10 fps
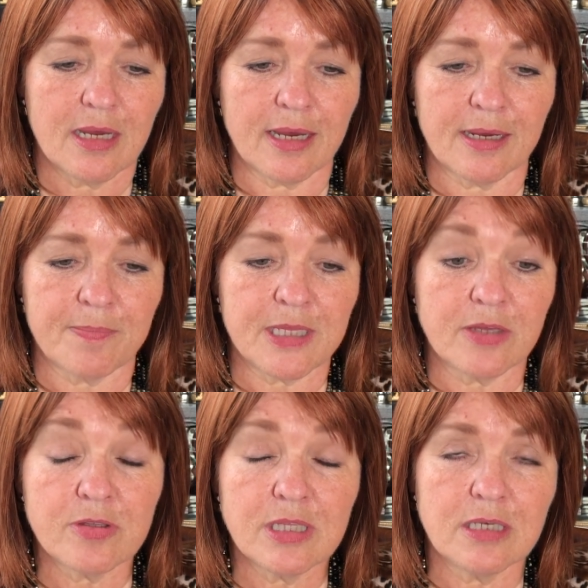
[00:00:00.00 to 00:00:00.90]
The
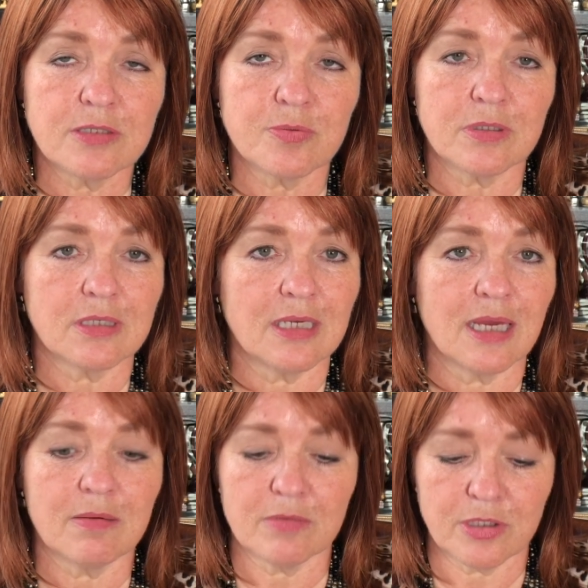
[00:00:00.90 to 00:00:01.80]
other thing is we're looking
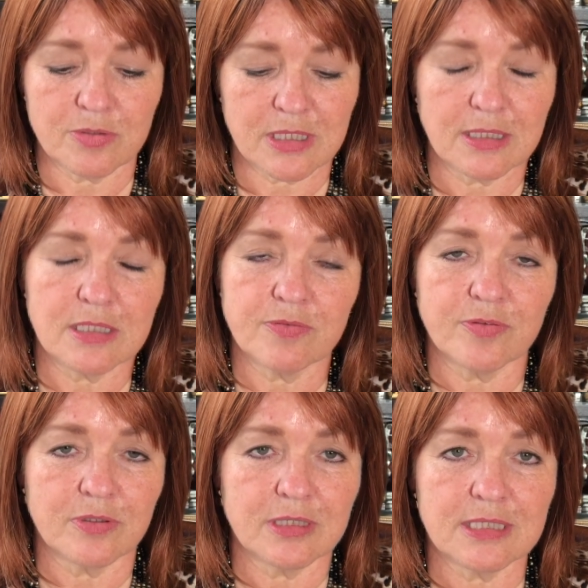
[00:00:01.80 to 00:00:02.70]
at using these
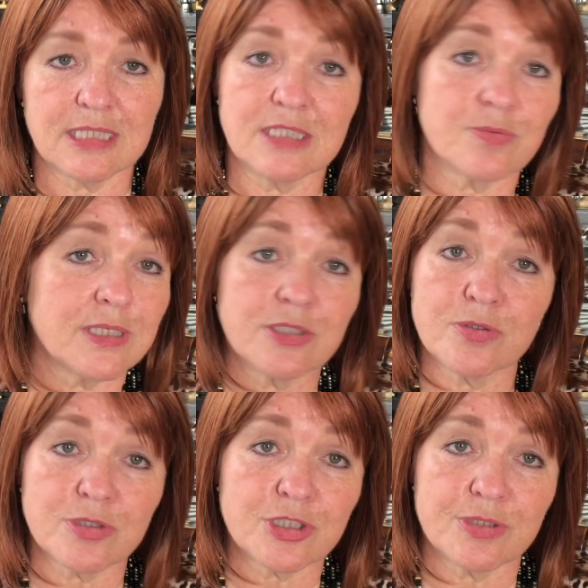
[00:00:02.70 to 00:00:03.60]
for disease
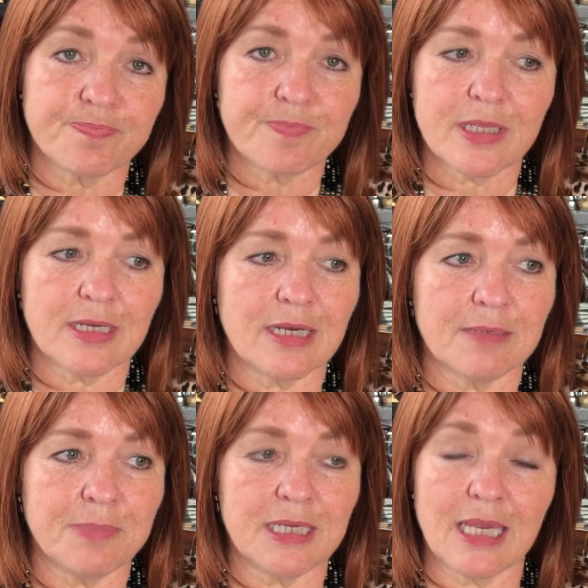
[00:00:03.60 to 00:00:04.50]
research,
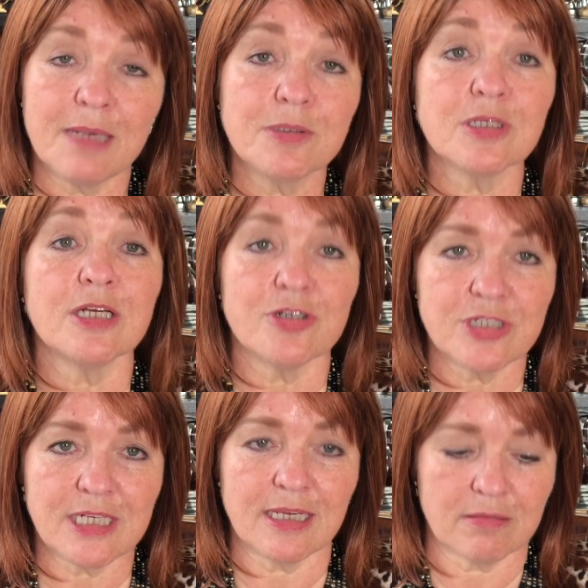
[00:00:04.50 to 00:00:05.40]
being able to
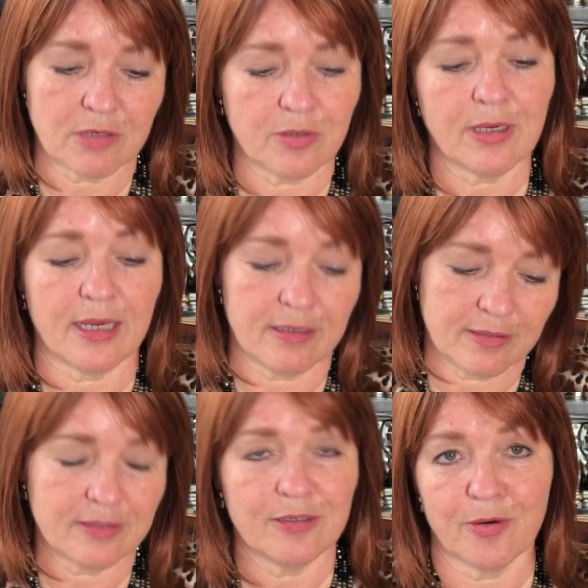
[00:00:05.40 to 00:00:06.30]
understand, okay,
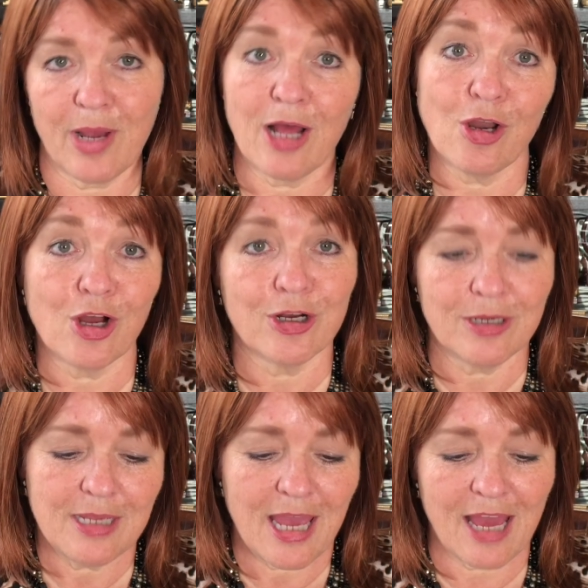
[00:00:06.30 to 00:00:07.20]
how long
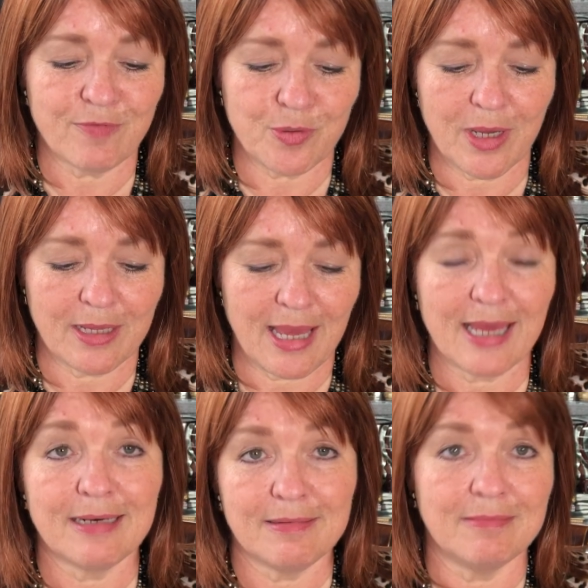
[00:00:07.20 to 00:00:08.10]
have you
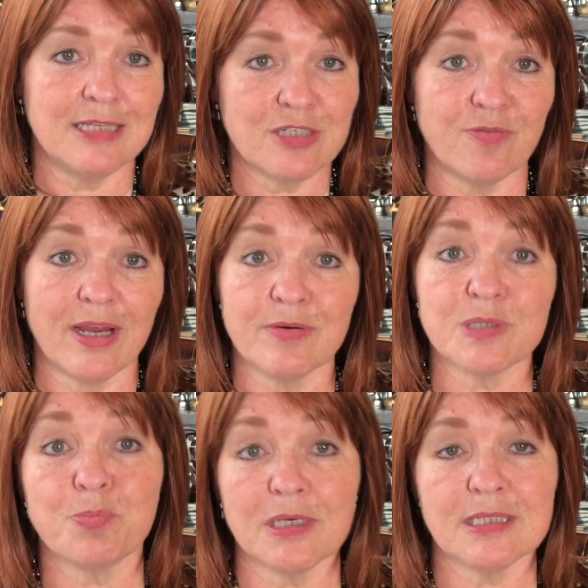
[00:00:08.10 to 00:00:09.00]
had this
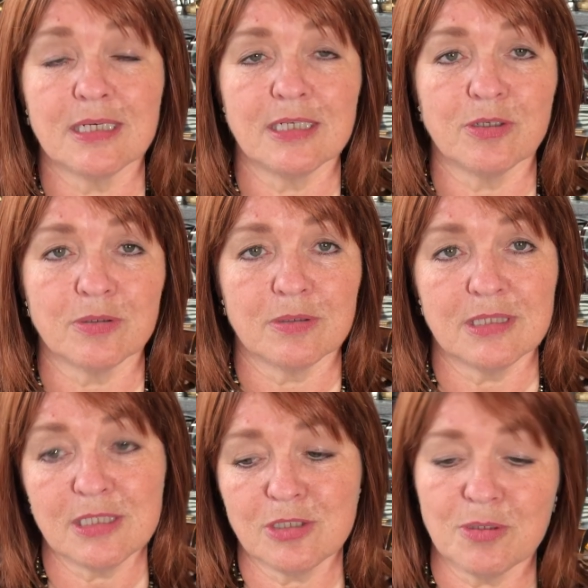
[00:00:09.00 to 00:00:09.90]
virus present in your
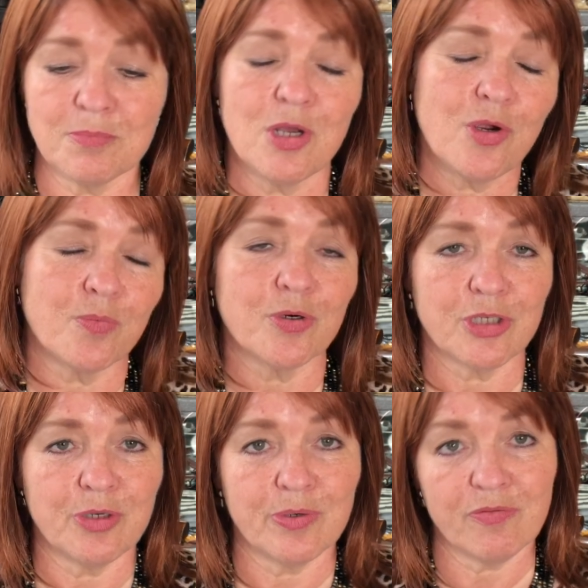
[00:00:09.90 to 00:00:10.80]
system? Were
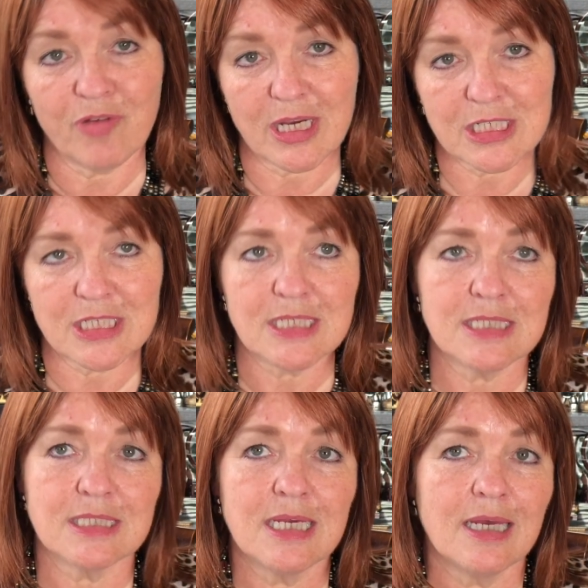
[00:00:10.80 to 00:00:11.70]
you
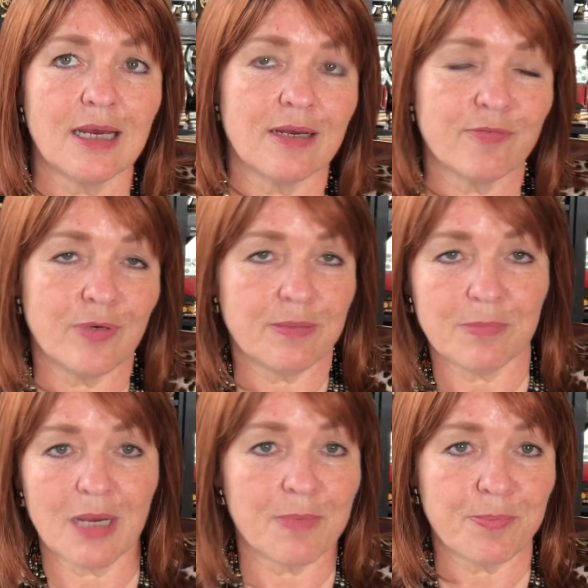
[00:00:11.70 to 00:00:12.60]
infectious? If we
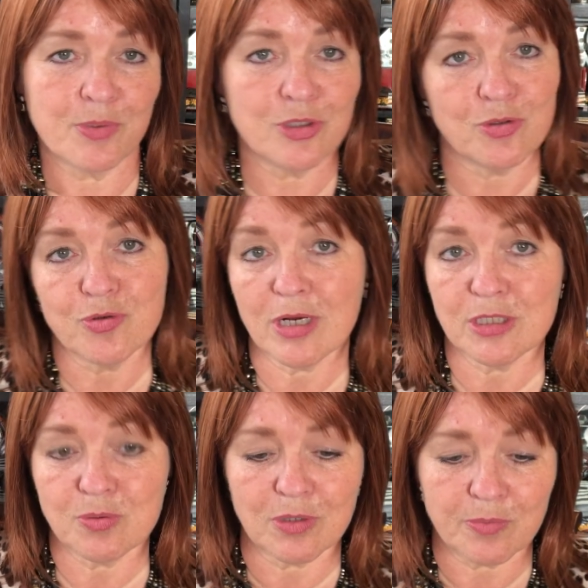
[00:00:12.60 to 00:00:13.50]
come up with new
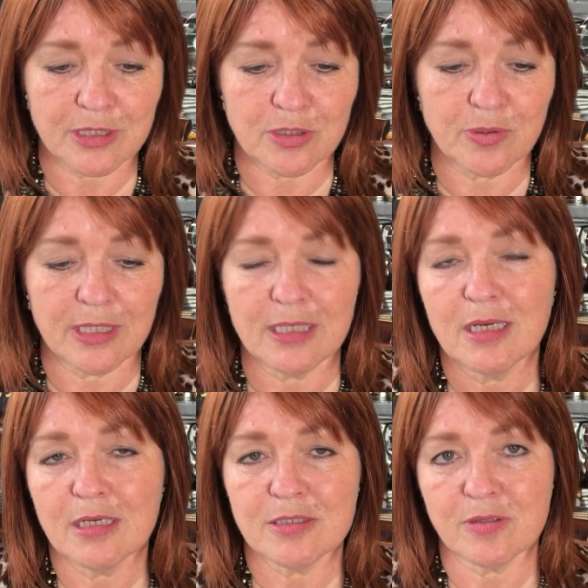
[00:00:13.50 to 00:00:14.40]
drugs, what are we doing?
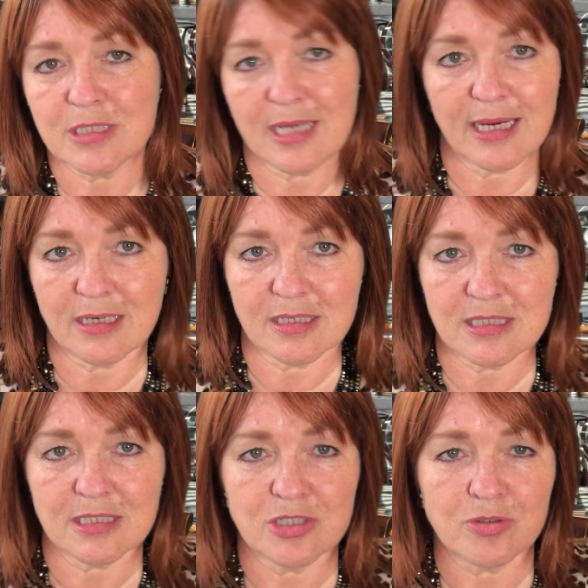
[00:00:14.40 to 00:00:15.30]
So the
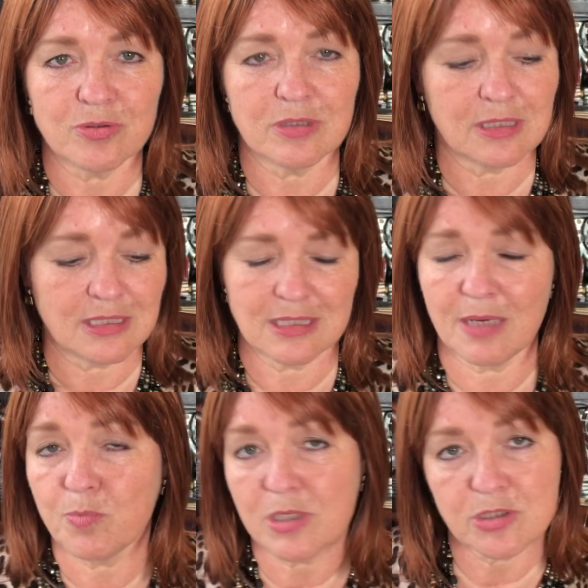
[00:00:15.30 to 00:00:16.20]
diagnostics these
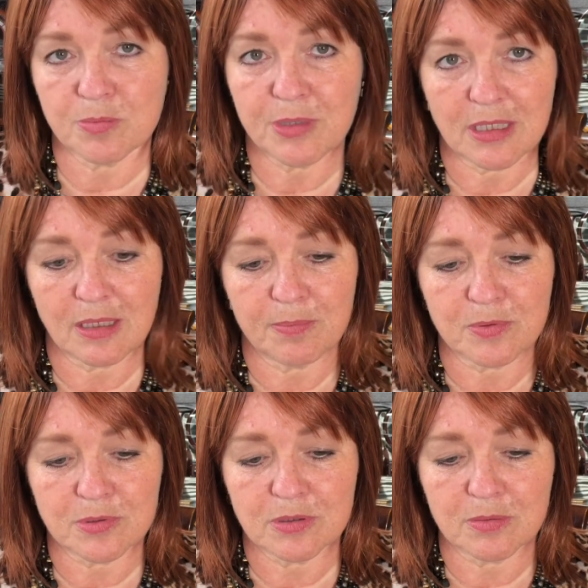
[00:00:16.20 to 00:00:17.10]
same ones are being
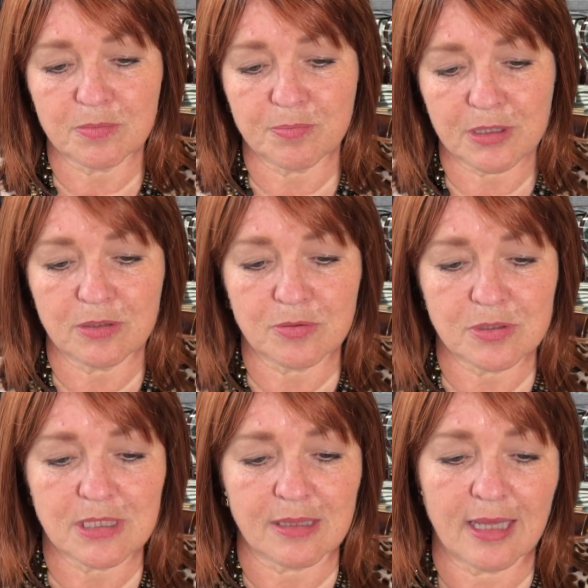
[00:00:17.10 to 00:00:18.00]
able to be
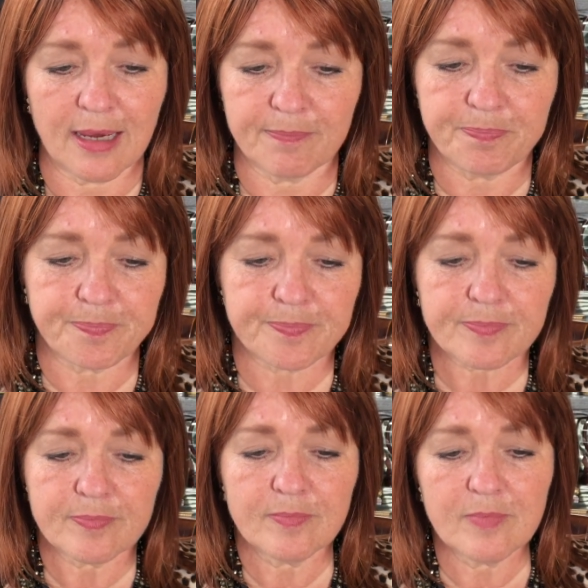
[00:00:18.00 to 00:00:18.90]
used in that.
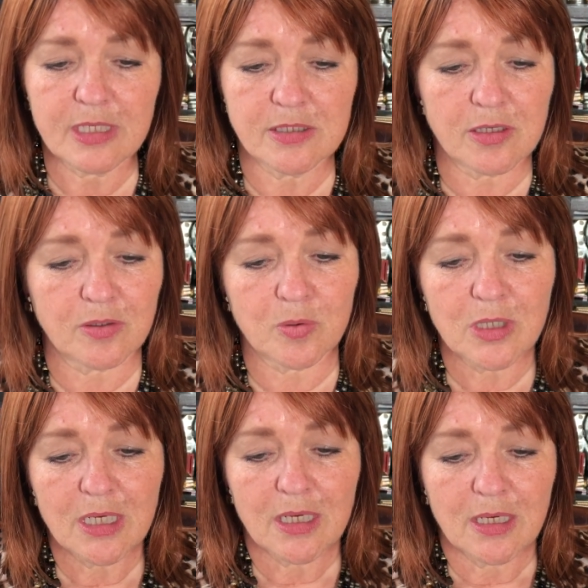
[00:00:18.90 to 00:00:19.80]
So
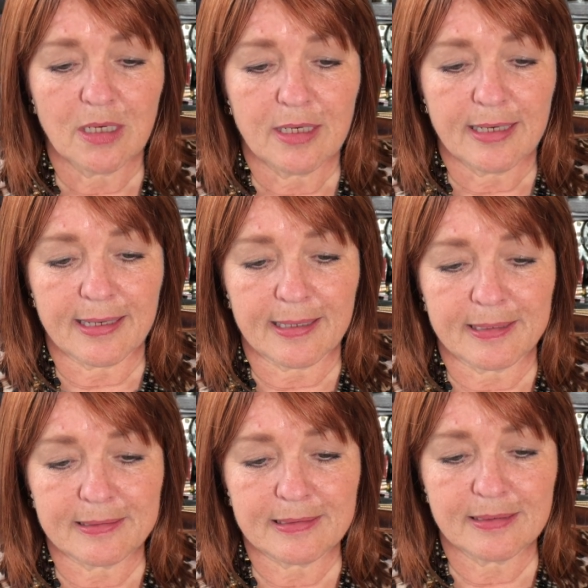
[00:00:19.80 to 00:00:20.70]

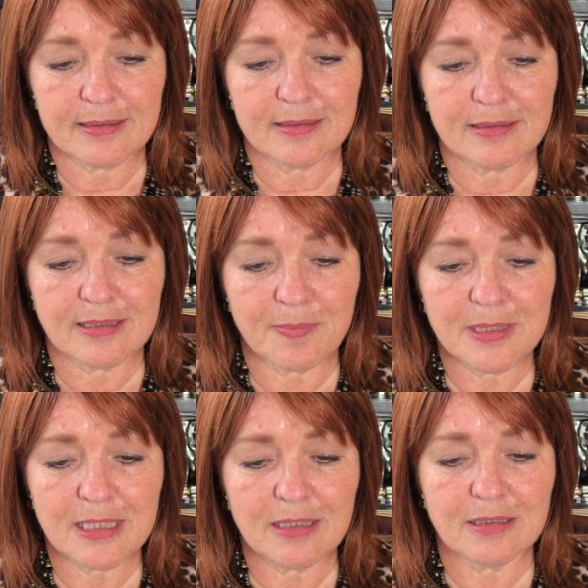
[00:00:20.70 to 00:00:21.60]
some
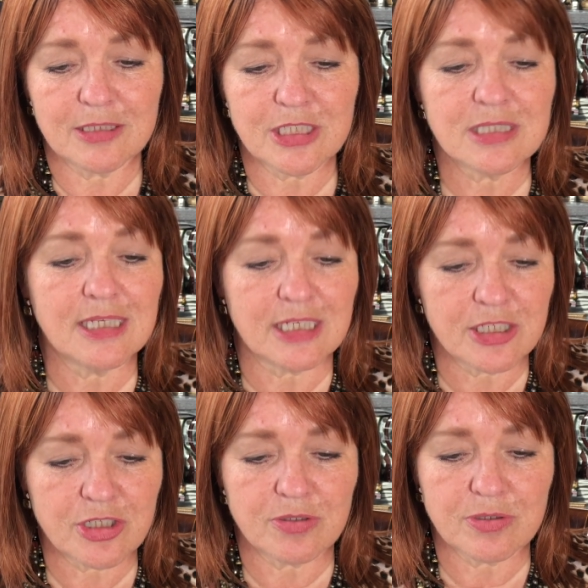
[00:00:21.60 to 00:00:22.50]
of the
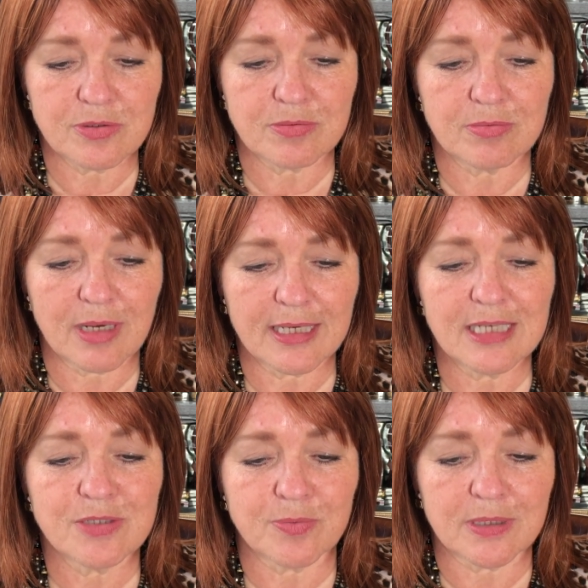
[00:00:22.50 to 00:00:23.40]
issues, I
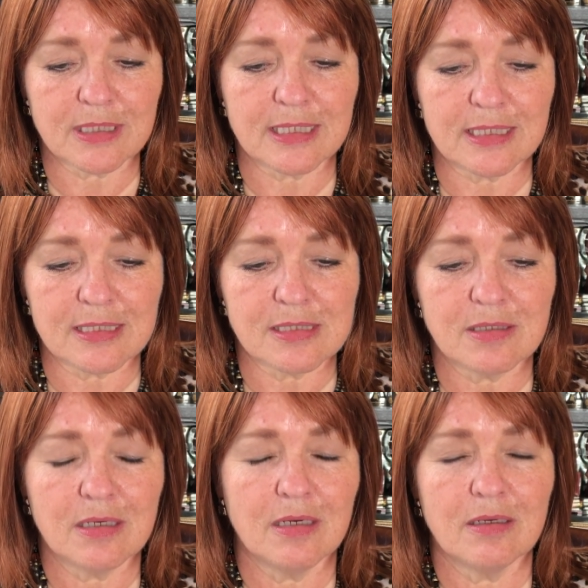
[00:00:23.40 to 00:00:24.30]
guess, really
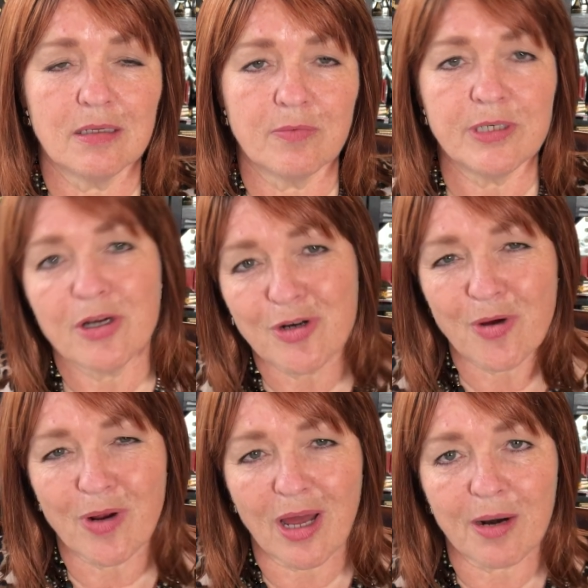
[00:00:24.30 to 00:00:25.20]
is we don't
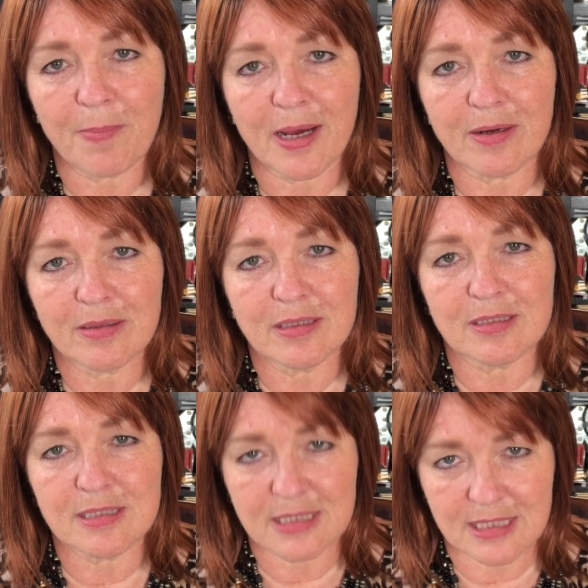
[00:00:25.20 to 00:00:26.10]
know a lot about the
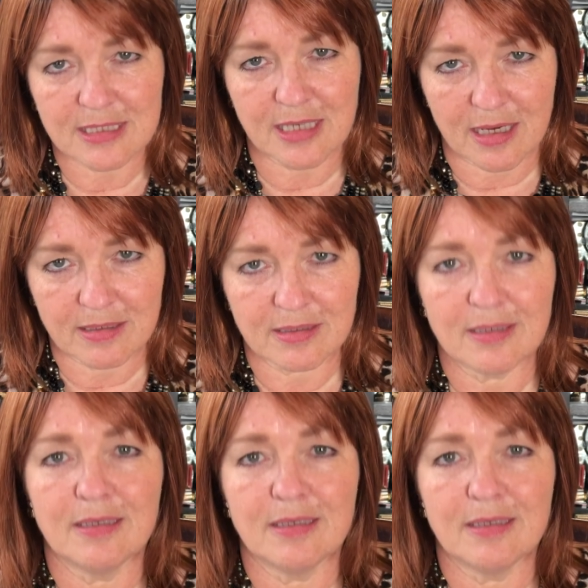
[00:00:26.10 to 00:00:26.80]
disease yet.